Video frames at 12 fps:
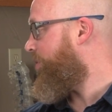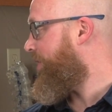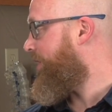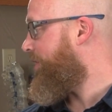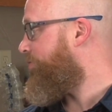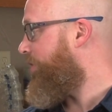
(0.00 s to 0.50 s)
we
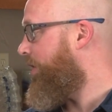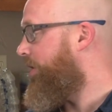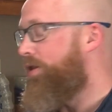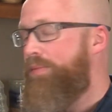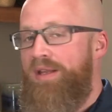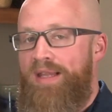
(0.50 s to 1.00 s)
can
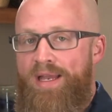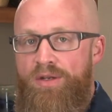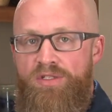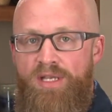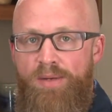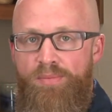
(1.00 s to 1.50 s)
run the
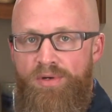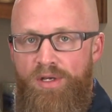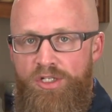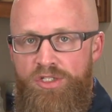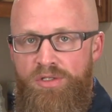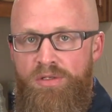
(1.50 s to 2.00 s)
melanocyte
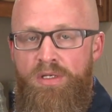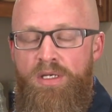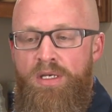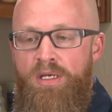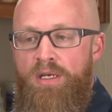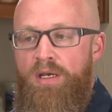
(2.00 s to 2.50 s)
production,
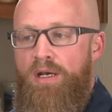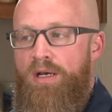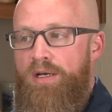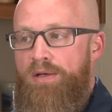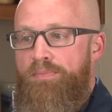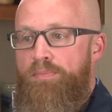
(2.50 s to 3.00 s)

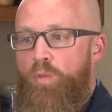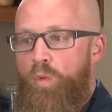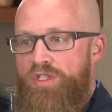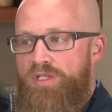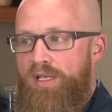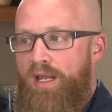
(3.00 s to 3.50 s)

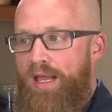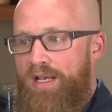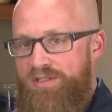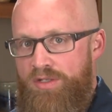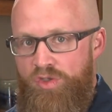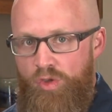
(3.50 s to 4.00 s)
which then
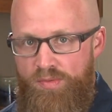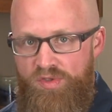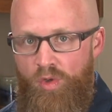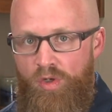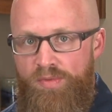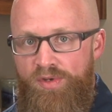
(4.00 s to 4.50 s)
allows us to
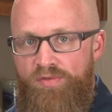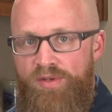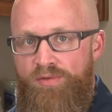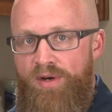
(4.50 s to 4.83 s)
absorb UV